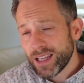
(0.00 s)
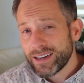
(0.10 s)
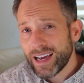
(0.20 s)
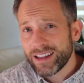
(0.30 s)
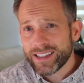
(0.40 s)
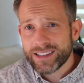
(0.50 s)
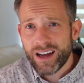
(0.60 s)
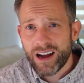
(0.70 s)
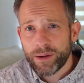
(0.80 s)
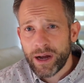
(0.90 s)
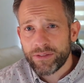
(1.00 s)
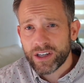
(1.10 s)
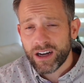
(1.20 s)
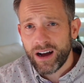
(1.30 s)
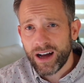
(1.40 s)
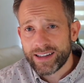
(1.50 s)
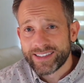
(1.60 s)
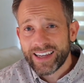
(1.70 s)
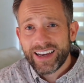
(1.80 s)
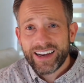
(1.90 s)
Now let's talk about the
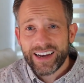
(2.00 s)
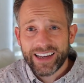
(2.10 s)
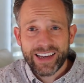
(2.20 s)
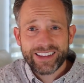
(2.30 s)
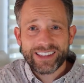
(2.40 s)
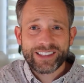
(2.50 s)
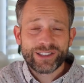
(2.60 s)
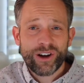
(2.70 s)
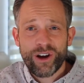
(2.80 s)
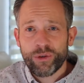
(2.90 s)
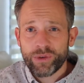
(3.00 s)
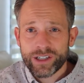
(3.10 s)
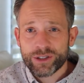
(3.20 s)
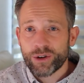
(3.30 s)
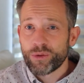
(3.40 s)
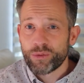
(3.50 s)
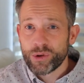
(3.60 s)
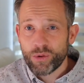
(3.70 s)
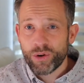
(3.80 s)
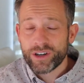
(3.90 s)
cons. And again, this is all risk
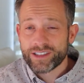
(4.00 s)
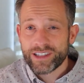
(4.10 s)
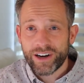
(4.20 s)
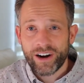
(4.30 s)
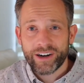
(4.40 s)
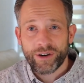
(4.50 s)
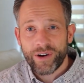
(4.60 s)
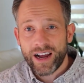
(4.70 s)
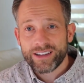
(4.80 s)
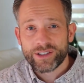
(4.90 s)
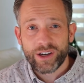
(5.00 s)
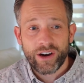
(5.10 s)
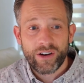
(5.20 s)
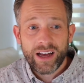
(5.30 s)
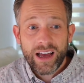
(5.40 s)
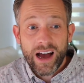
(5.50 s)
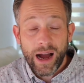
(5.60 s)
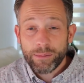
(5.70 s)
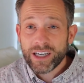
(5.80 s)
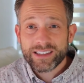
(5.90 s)
reward scenario, right? So
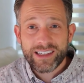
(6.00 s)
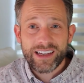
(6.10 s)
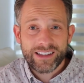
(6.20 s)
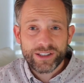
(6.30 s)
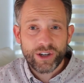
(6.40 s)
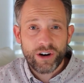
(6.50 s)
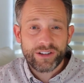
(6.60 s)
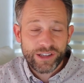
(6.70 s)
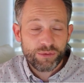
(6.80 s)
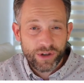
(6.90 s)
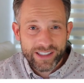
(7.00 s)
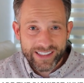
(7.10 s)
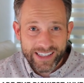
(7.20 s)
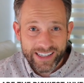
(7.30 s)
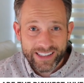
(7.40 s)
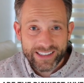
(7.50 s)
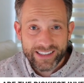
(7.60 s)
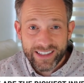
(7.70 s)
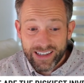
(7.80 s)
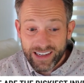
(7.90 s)
I'm gonna say these are the
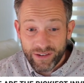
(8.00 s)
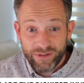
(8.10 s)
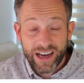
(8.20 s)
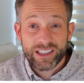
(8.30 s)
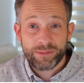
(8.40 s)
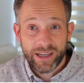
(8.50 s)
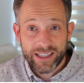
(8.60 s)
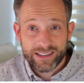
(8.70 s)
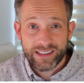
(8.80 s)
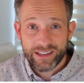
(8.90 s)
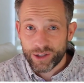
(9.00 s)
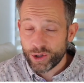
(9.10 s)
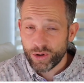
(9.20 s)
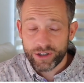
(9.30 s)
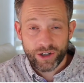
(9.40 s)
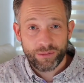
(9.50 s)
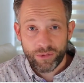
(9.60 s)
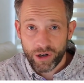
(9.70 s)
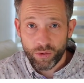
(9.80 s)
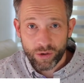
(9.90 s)
riskiest investments in the short term
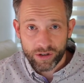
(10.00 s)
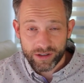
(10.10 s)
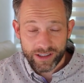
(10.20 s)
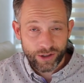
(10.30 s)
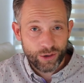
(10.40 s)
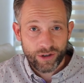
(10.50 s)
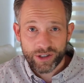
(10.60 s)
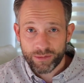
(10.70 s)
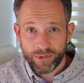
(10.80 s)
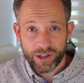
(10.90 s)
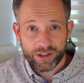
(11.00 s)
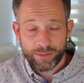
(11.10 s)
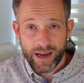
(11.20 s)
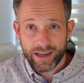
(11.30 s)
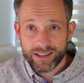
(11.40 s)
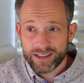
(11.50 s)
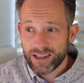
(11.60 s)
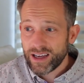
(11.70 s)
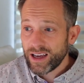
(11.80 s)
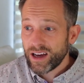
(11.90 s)
rental world, in the short term rental space.
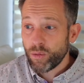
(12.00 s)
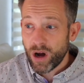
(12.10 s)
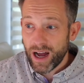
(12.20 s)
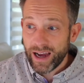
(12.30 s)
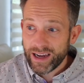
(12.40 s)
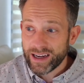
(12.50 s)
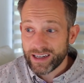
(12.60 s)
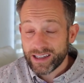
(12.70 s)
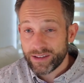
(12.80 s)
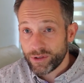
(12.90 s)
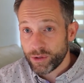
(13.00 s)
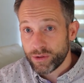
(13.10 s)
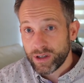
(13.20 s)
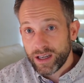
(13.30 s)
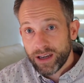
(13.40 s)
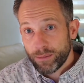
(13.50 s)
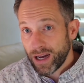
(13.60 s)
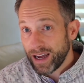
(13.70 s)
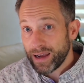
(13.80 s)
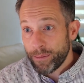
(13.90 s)
Why? I'm going to give you
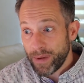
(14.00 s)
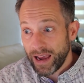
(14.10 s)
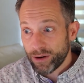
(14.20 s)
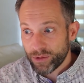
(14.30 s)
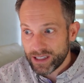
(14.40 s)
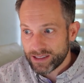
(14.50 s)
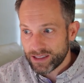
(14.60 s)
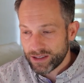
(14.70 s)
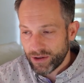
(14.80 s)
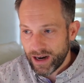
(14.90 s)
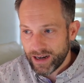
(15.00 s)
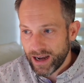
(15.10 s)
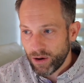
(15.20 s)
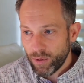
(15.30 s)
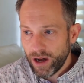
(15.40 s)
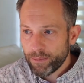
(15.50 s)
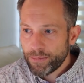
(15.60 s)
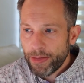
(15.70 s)
my main reasons right now. Well,